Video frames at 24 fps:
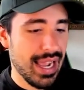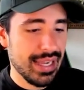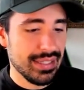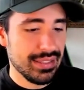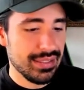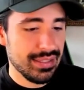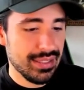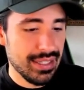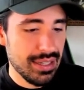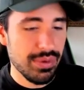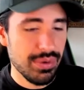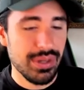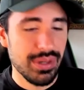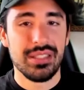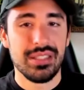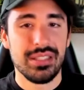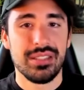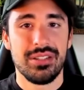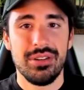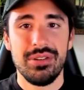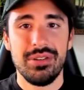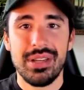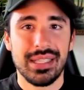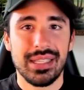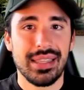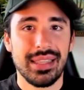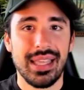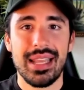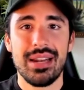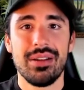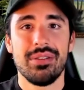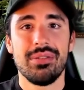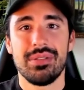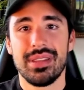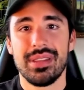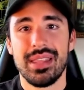i see what he's doing
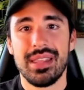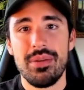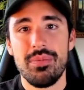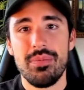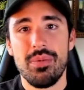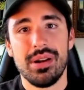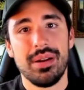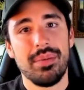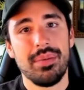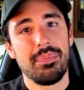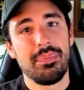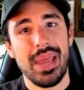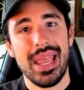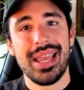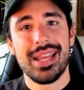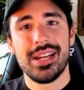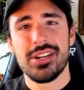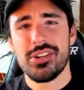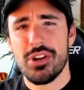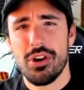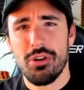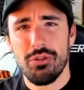they don't they want to ban